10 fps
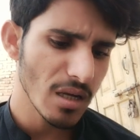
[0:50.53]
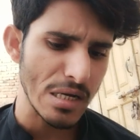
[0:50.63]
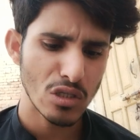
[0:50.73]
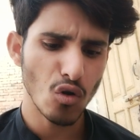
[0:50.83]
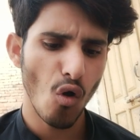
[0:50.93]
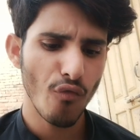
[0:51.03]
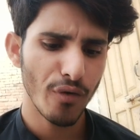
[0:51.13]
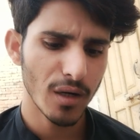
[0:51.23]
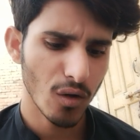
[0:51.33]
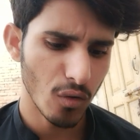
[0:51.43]
is
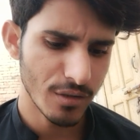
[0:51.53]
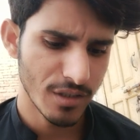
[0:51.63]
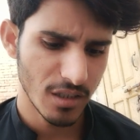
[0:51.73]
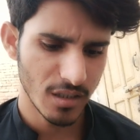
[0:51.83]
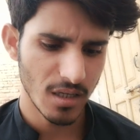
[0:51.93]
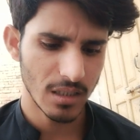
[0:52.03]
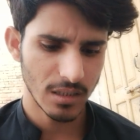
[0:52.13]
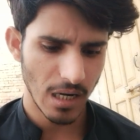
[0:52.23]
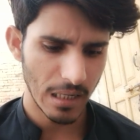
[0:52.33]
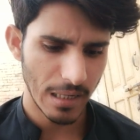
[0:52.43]
often
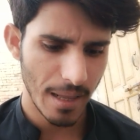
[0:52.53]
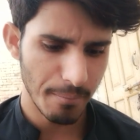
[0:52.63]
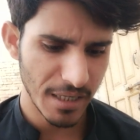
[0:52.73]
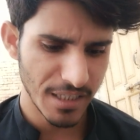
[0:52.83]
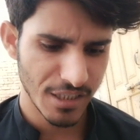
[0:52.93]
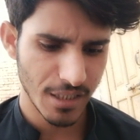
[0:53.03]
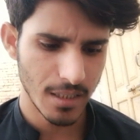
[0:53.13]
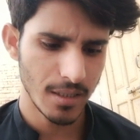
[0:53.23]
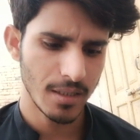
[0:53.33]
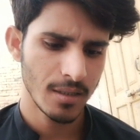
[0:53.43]
considered a
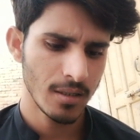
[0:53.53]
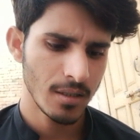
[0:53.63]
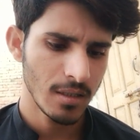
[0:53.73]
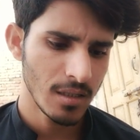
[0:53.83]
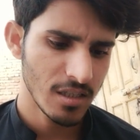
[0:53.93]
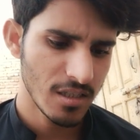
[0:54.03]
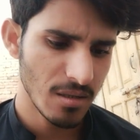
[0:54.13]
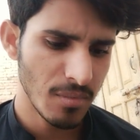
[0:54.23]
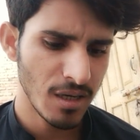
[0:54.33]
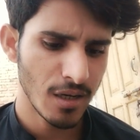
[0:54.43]
dimension
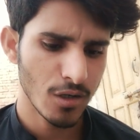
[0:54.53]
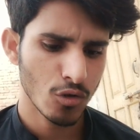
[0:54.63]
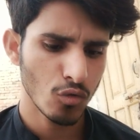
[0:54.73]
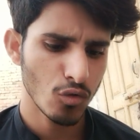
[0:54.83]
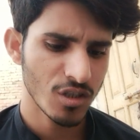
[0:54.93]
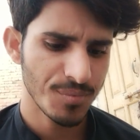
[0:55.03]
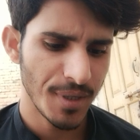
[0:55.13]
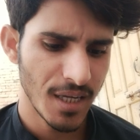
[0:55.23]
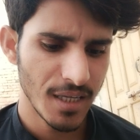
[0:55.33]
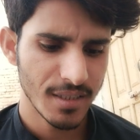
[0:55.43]
similar to
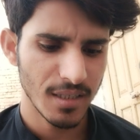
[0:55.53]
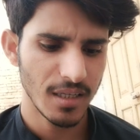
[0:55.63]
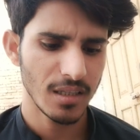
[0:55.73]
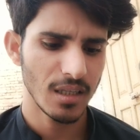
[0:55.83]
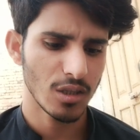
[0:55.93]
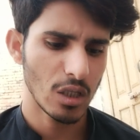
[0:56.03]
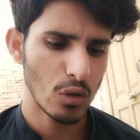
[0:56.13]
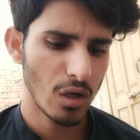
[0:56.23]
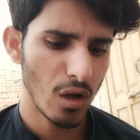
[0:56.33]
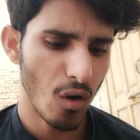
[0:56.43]
space in the
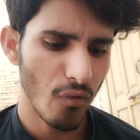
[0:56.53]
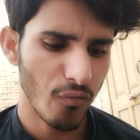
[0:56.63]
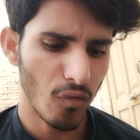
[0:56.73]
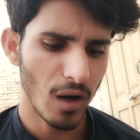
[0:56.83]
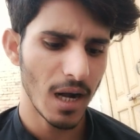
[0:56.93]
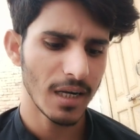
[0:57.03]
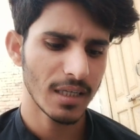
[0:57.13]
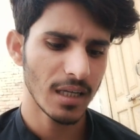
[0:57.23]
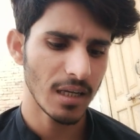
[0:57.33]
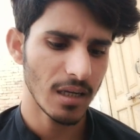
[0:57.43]
theory of
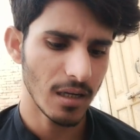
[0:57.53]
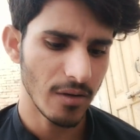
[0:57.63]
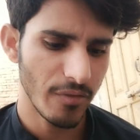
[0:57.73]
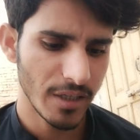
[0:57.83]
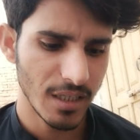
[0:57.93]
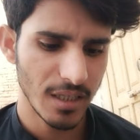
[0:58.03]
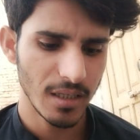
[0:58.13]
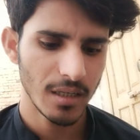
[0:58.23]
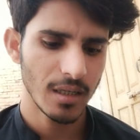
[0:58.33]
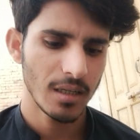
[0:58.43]

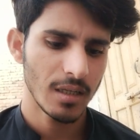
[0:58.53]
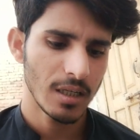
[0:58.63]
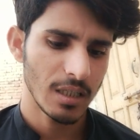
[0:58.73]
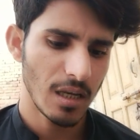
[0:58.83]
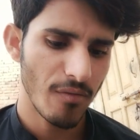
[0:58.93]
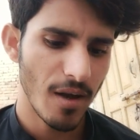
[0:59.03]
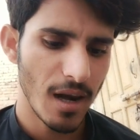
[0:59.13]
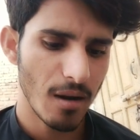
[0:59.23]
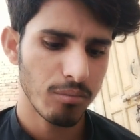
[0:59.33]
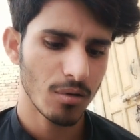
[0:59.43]
relativity
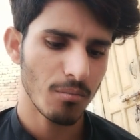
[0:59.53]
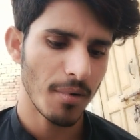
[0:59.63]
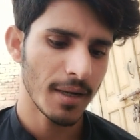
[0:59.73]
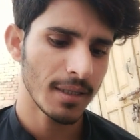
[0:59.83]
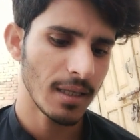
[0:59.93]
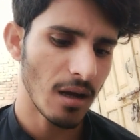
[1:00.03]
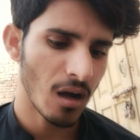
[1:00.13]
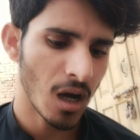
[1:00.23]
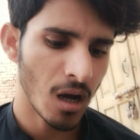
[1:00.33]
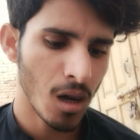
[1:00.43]
developed by the
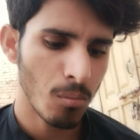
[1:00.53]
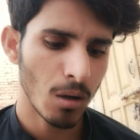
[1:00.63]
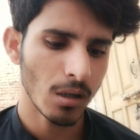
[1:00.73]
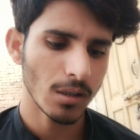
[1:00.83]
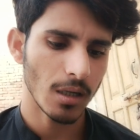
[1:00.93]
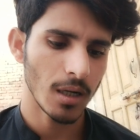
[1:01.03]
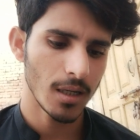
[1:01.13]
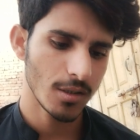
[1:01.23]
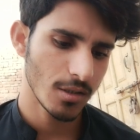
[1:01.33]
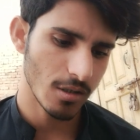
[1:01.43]
Albert
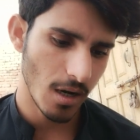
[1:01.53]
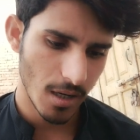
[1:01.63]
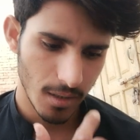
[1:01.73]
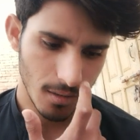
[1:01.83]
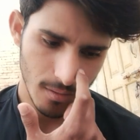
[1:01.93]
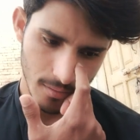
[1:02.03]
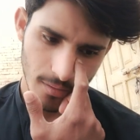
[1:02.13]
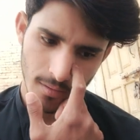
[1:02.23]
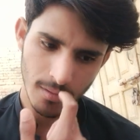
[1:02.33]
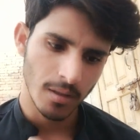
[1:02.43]
Einstein.
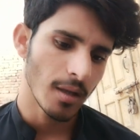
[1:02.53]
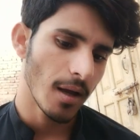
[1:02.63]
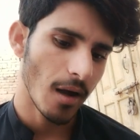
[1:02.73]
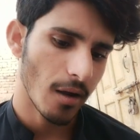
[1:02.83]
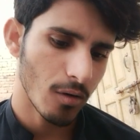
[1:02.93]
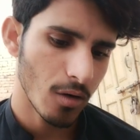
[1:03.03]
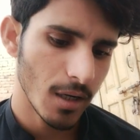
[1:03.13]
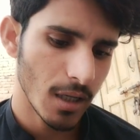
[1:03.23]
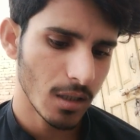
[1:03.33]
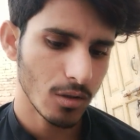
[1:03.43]

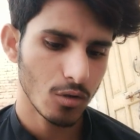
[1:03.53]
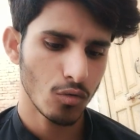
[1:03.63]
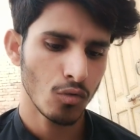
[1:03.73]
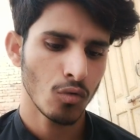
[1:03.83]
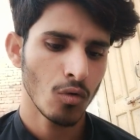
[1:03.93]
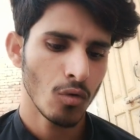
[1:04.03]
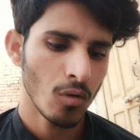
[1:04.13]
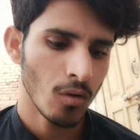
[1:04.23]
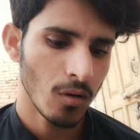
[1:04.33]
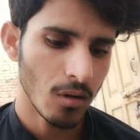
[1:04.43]
According to
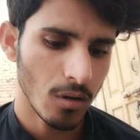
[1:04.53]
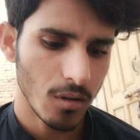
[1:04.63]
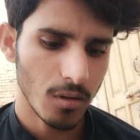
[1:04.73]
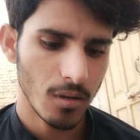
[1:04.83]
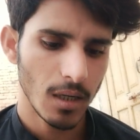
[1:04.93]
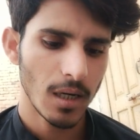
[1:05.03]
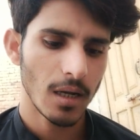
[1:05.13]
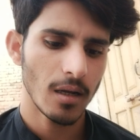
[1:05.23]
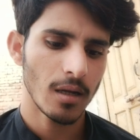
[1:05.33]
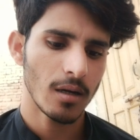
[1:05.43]

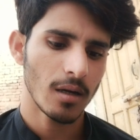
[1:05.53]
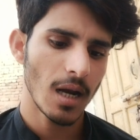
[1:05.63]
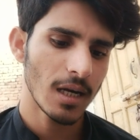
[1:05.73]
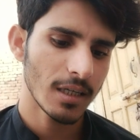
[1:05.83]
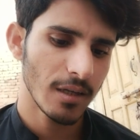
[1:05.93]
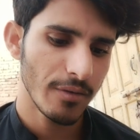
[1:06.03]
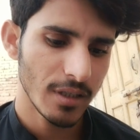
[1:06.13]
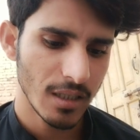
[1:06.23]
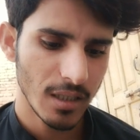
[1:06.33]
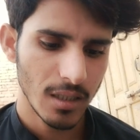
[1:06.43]

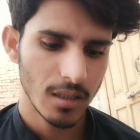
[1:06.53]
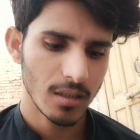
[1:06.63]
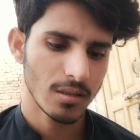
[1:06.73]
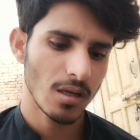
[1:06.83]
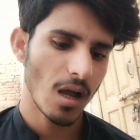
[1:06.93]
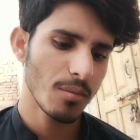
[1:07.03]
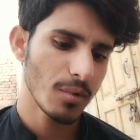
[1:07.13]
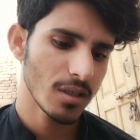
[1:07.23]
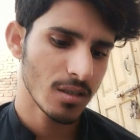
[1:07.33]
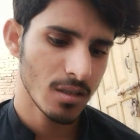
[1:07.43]
relativity, time
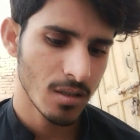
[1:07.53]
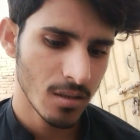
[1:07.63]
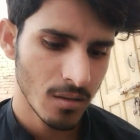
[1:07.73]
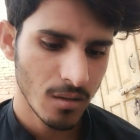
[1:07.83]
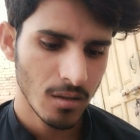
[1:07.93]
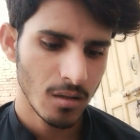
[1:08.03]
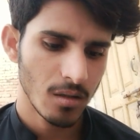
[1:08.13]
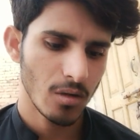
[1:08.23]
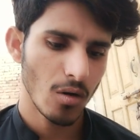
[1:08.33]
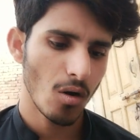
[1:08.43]
is
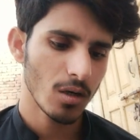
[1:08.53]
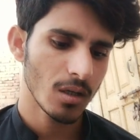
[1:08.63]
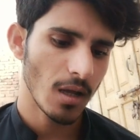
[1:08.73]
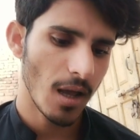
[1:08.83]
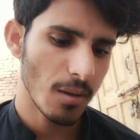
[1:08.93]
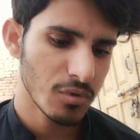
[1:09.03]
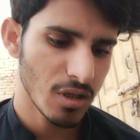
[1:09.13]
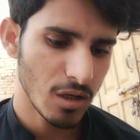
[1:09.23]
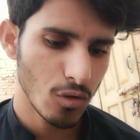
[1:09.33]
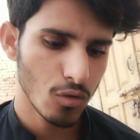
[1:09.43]
not
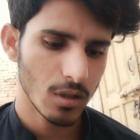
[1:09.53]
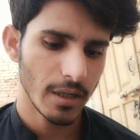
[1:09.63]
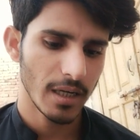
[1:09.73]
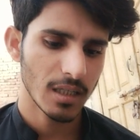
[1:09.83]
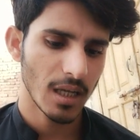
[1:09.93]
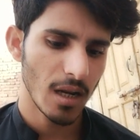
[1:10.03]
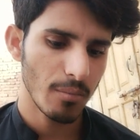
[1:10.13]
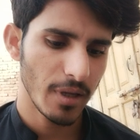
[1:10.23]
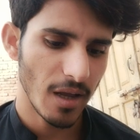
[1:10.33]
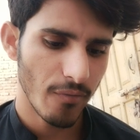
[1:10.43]
absolute. It
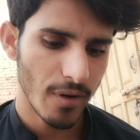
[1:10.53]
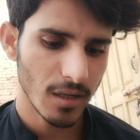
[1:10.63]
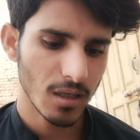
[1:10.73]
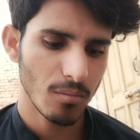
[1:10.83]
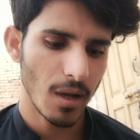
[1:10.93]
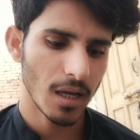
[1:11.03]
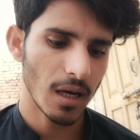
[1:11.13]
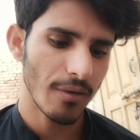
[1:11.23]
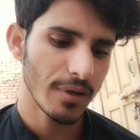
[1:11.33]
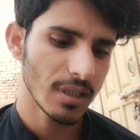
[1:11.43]
can be affected by
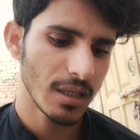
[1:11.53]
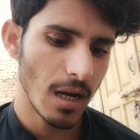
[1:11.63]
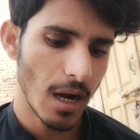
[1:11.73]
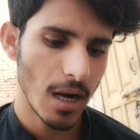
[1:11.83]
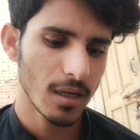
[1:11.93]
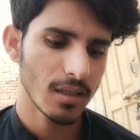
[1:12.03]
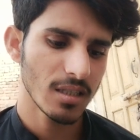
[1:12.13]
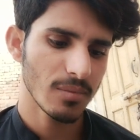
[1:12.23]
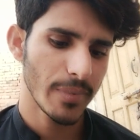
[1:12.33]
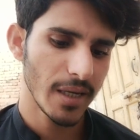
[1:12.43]
gravity and the
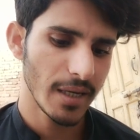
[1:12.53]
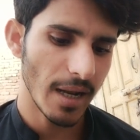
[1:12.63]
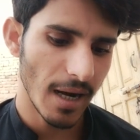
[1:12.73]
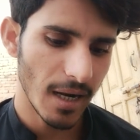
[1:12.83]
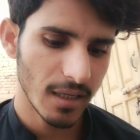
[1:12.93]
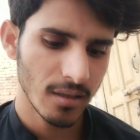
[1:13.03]
speed at